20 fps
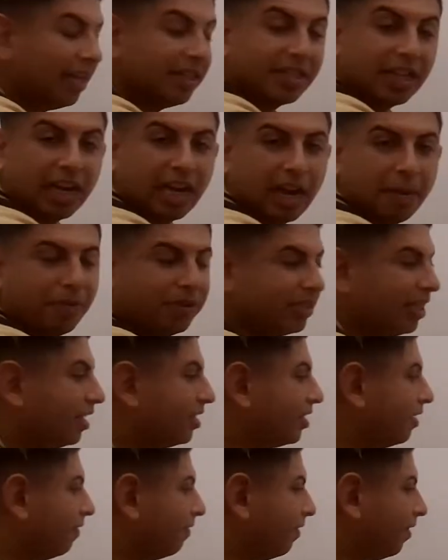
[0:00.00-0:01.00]

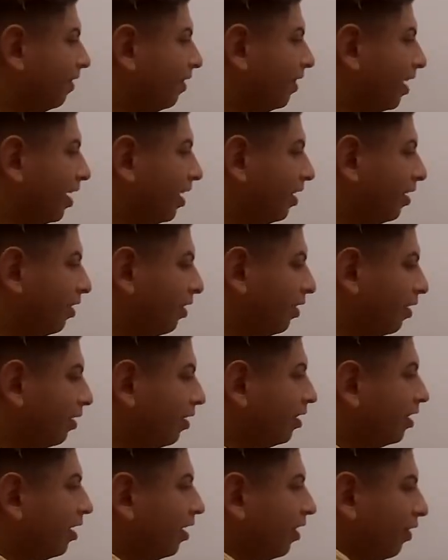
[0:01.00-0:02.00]
antihypertensive than
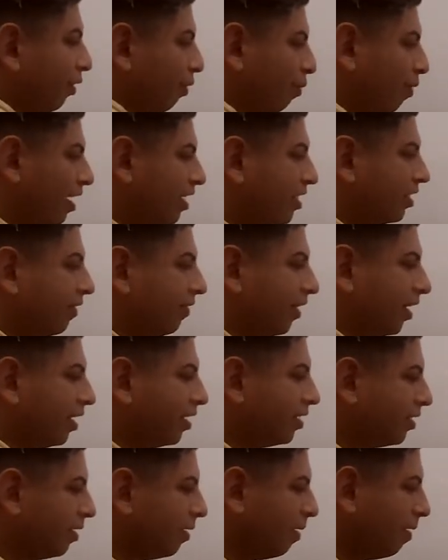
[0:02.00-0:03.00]
the rest of
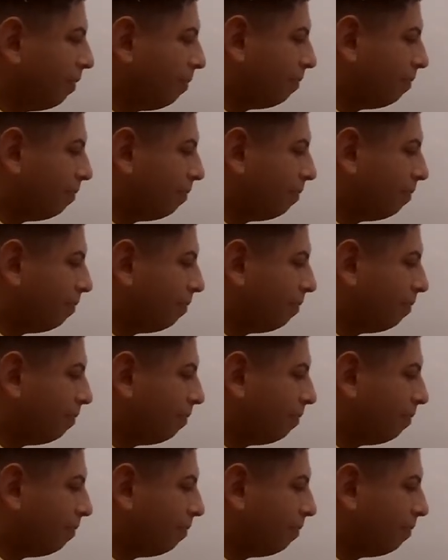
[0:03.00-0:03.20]
these